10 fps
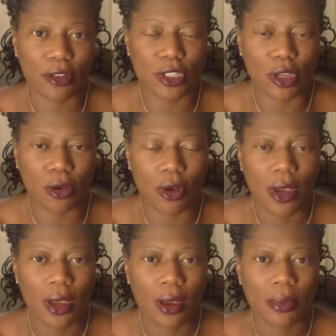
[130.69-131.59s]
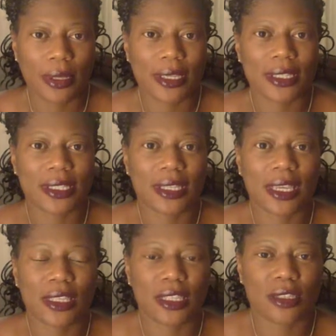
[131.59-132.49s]
So please
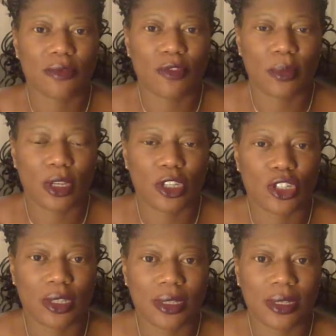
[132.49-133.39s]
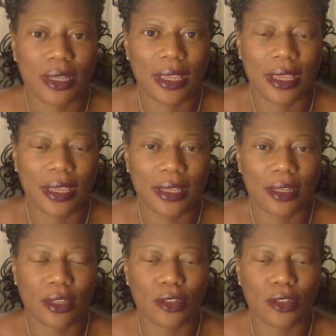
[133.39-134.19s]
take this information and